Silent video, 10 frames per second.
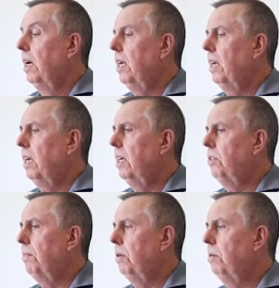His
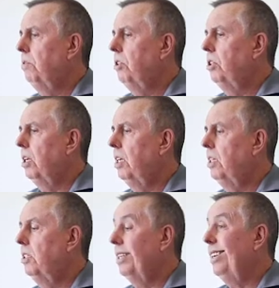approach
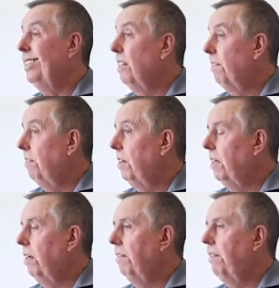is a little
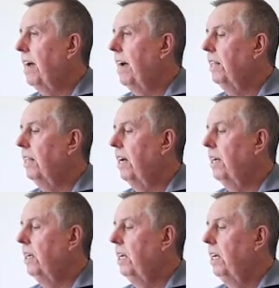different in the fact
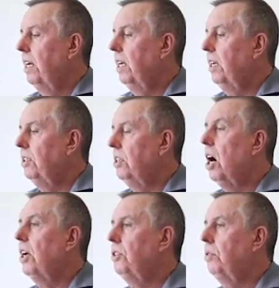that he's
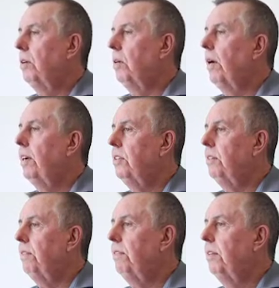not so
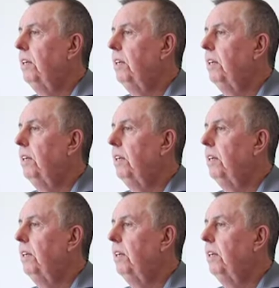aggressive.